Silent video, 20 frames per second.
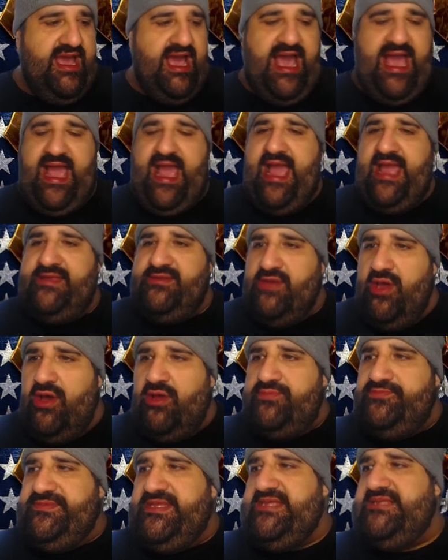I
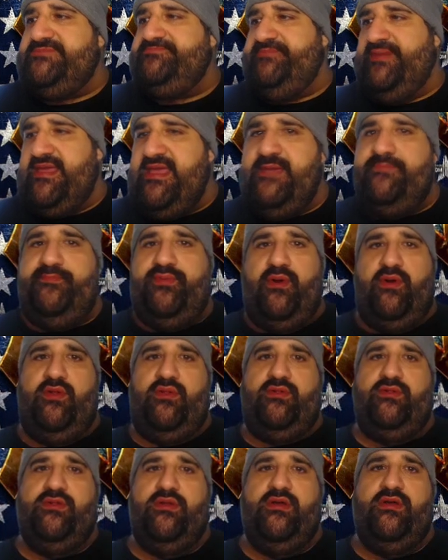know these
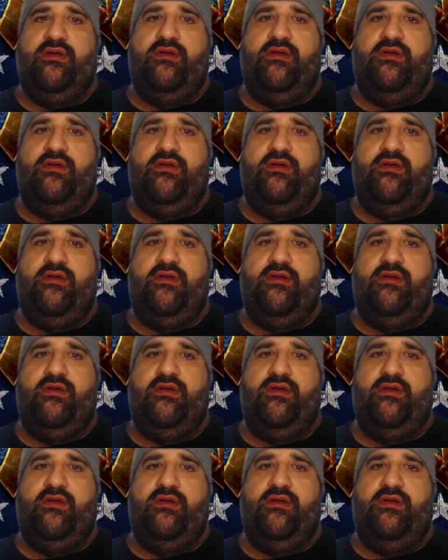people